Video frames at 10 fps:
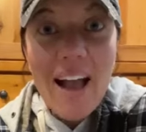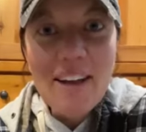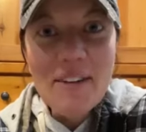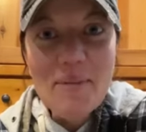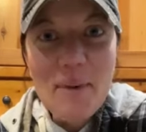
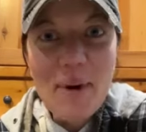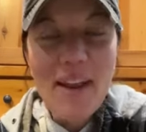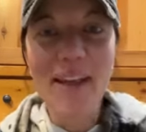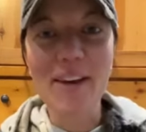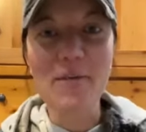Good
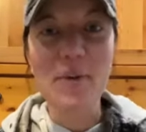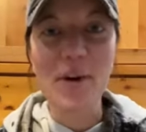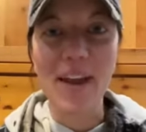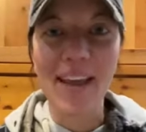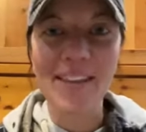morning, good
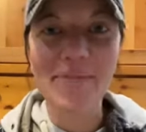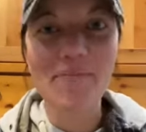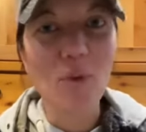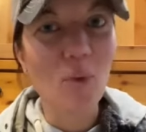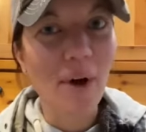morning.
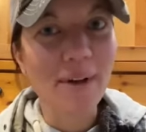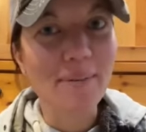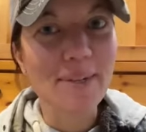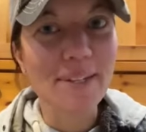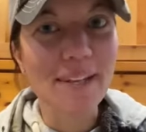
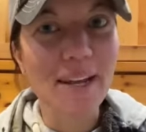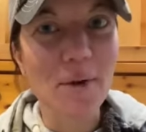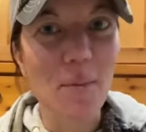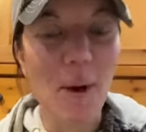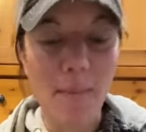Welcome to the
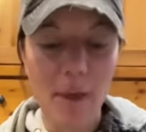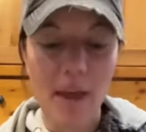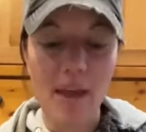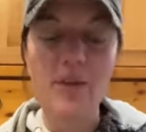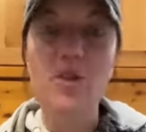Keto Mom
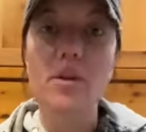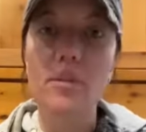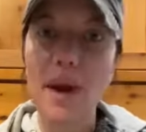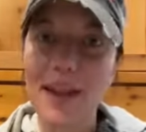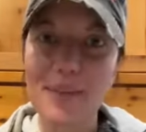page.
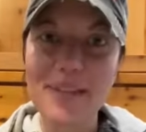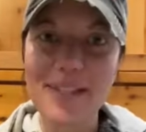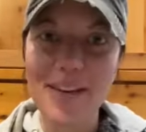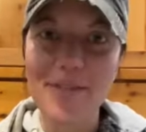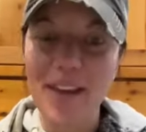My name is
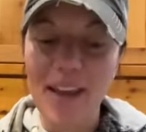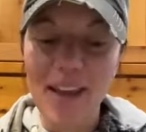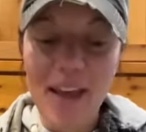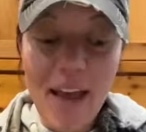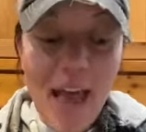Stephanie,
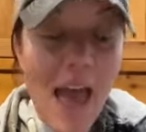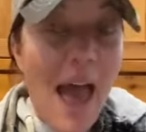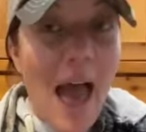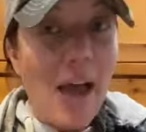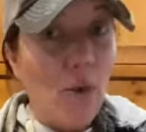
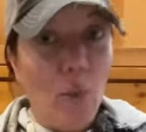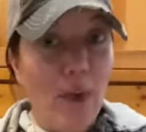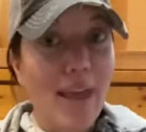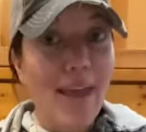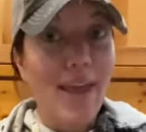and
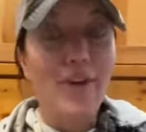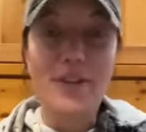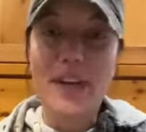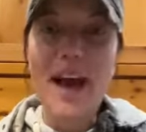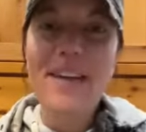we are
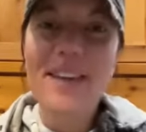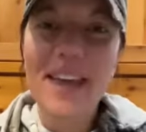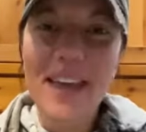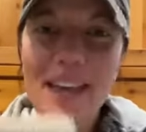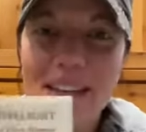diving
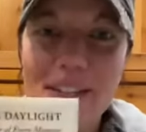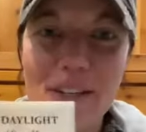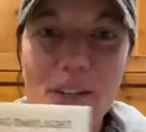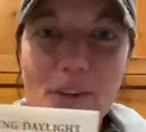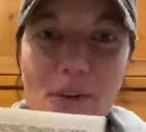
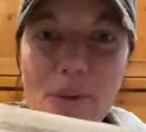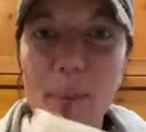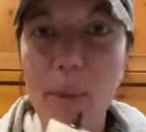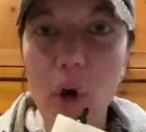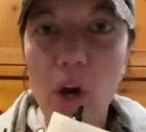into the
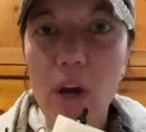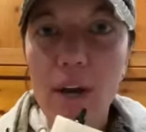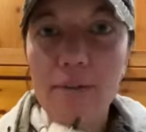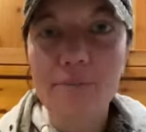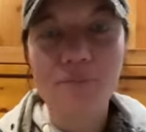
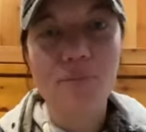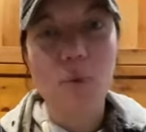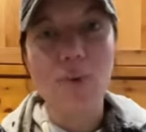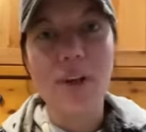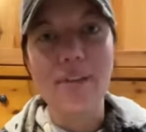book.
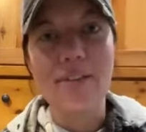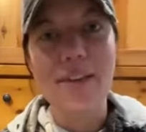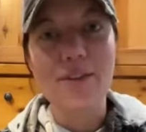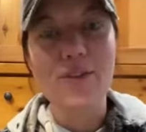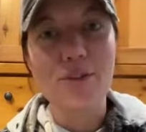We're diving
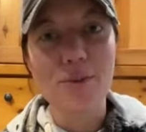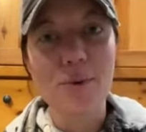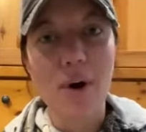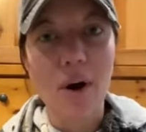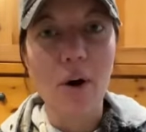
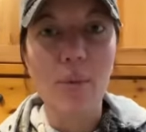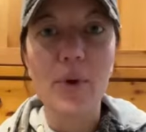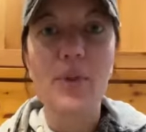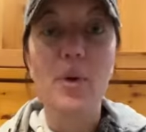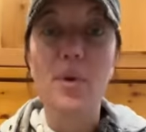into our
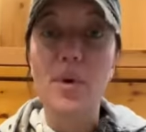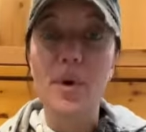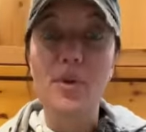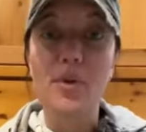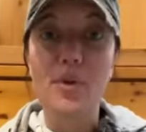book that we're
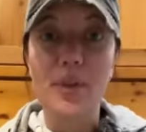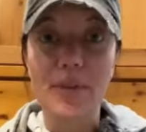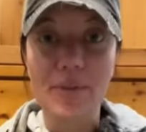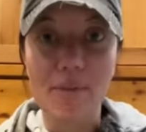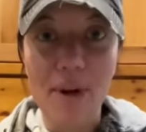going through
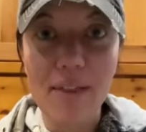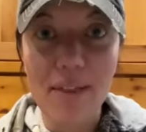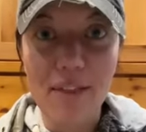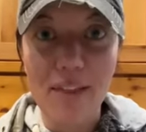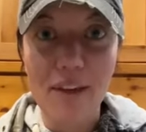this month.
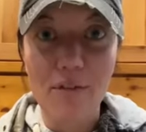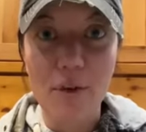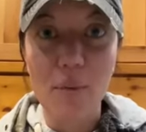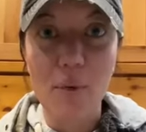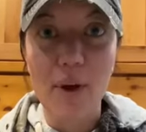If
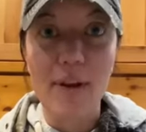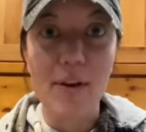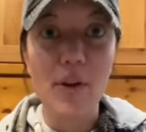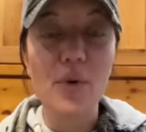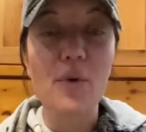you're brand
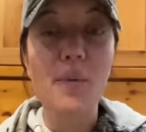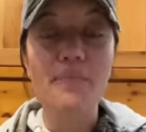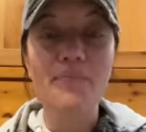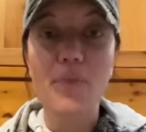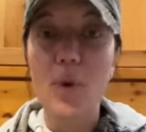new,
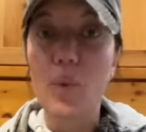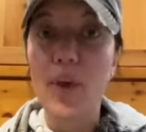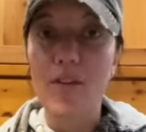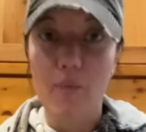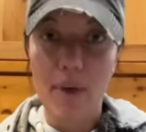we
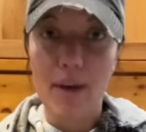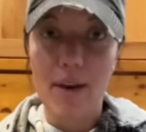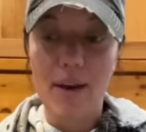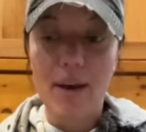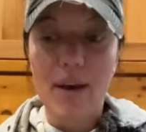have been